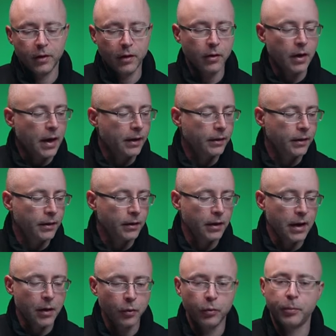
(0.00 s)
You know,
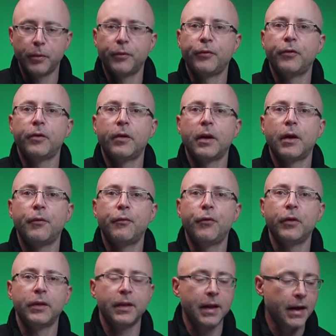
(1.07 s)
ideally I would prefer a
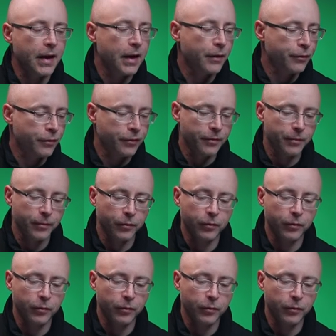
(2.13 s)
foot and a half